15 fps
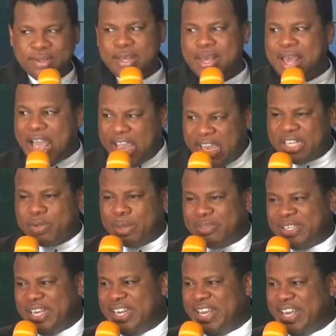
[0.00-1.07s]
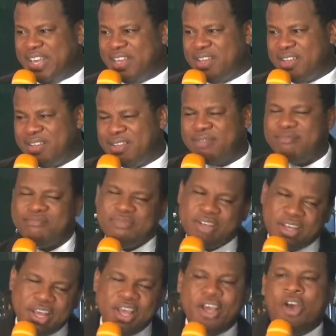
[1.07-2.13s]
I get what I'm saying here.
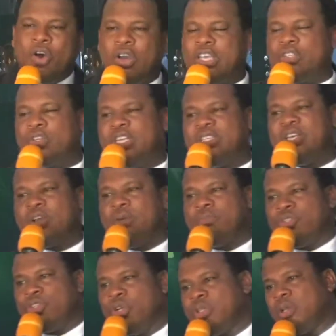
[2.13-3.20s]
Okay, so they say, come to church.